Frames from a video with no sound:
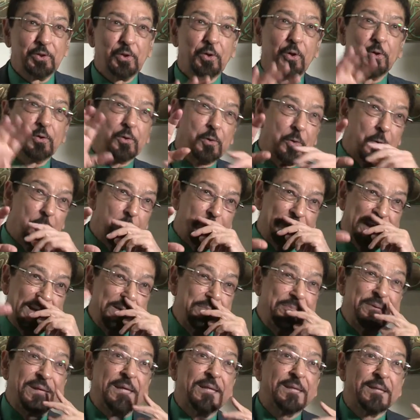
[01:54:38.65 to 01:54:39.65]
Your law
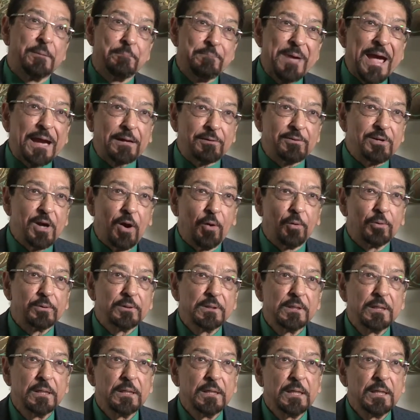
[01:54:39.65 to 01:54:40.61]
can be in the background,